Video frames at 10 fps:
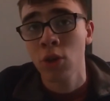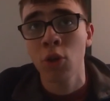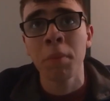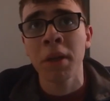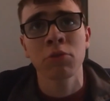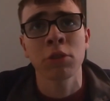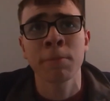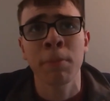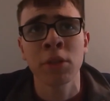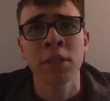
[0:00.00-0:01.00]
too much
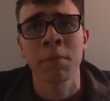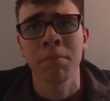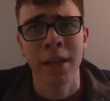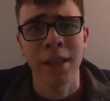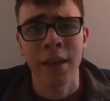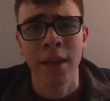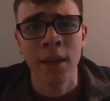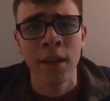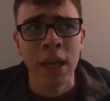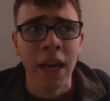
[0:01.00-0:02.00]

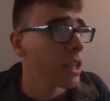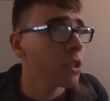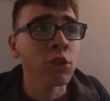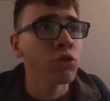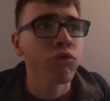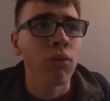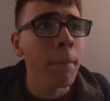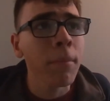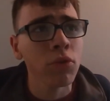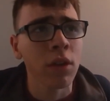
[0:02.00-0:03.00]
responsibility and he just
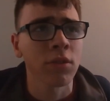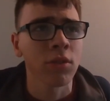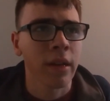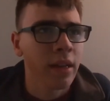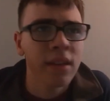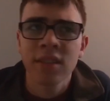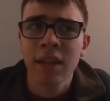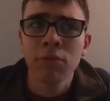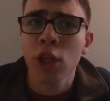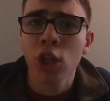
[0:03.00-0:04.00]
crumbled under it because
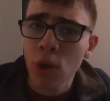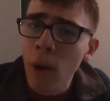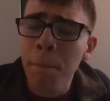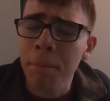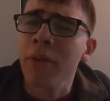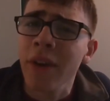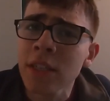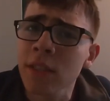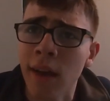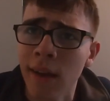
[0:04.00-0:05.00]
there was a lot of
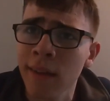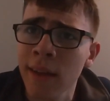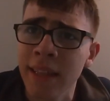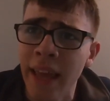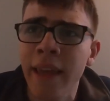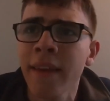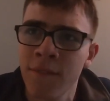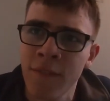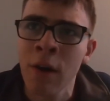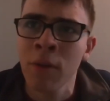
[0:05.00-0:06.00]
pressure that he
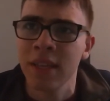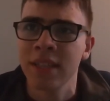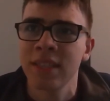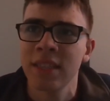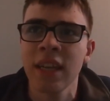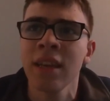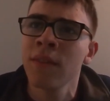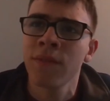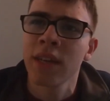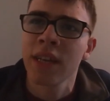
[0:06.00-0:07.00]
felt that
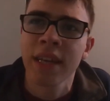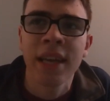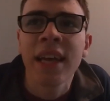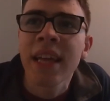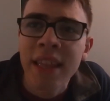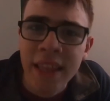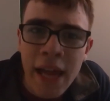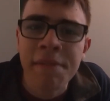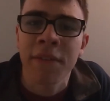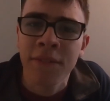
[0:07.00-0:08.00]
Steve
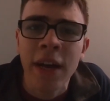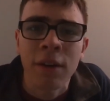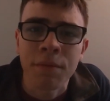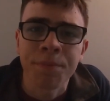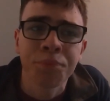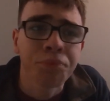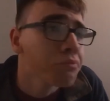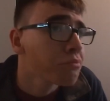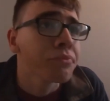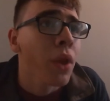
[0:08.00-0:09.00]
never felt.
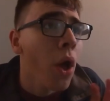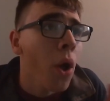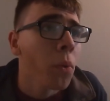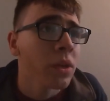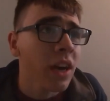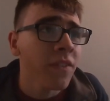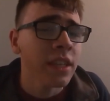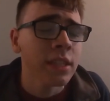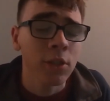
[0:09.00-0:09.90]
Which I think is